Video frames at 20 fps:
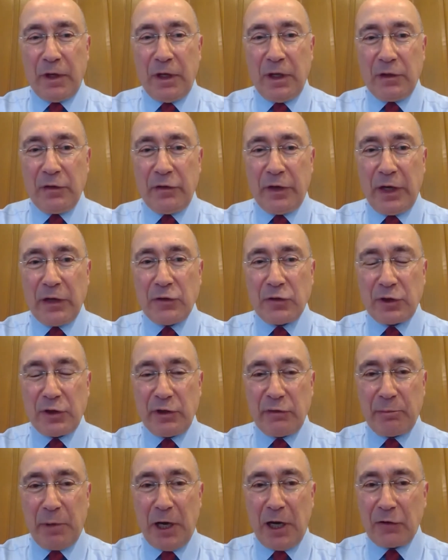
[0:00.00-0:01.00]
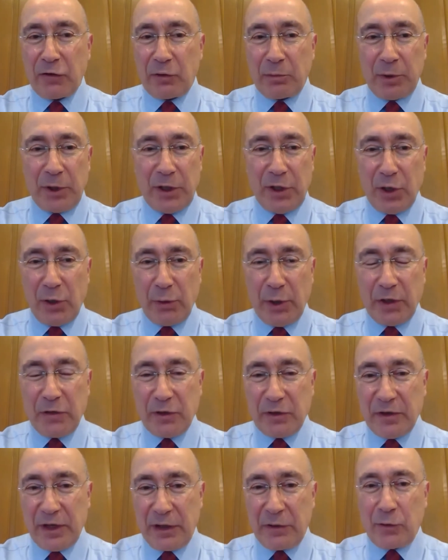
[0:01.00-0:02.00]
The intention of possibly
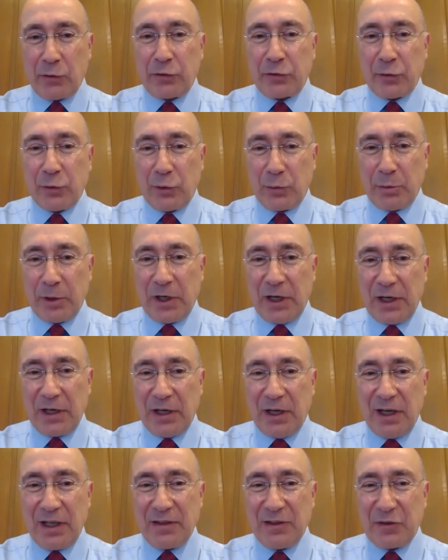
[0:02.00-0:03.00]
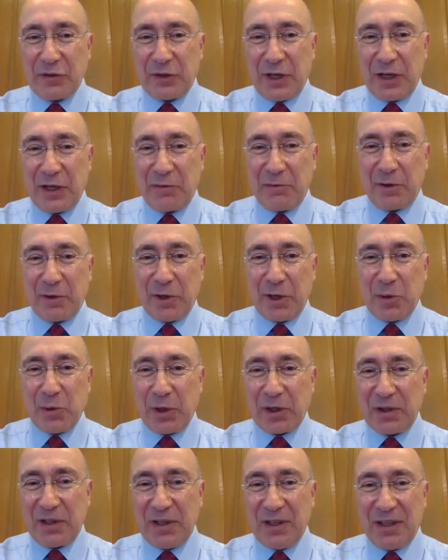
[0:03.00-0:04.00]
going to dental school, but I, I decided
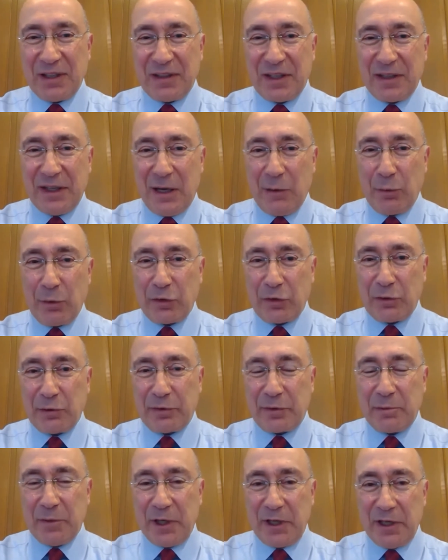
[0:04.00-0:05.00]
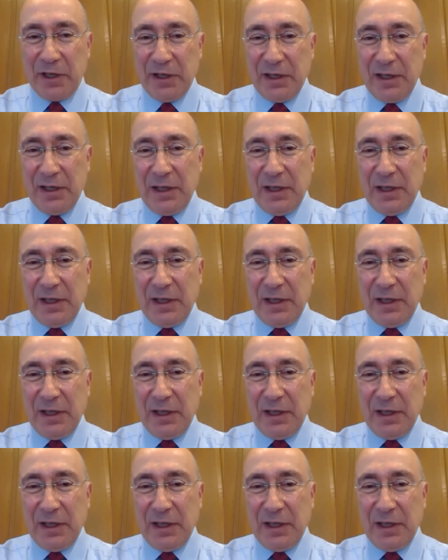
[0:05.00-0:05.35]
very quickly on that that wasn't for me.